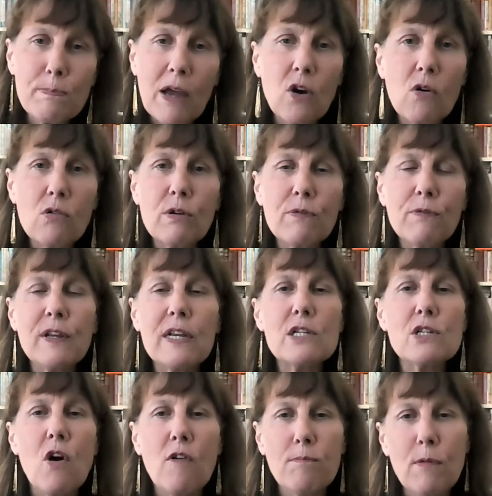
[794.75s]

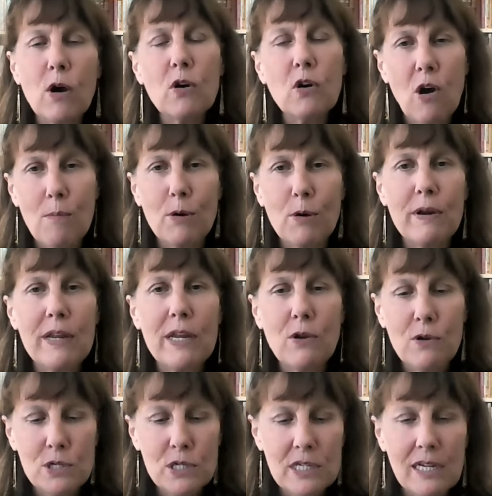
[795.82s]
biographies of Montgomery
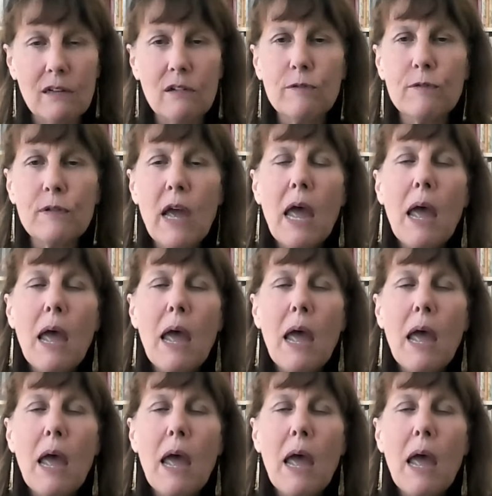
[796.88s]
herself.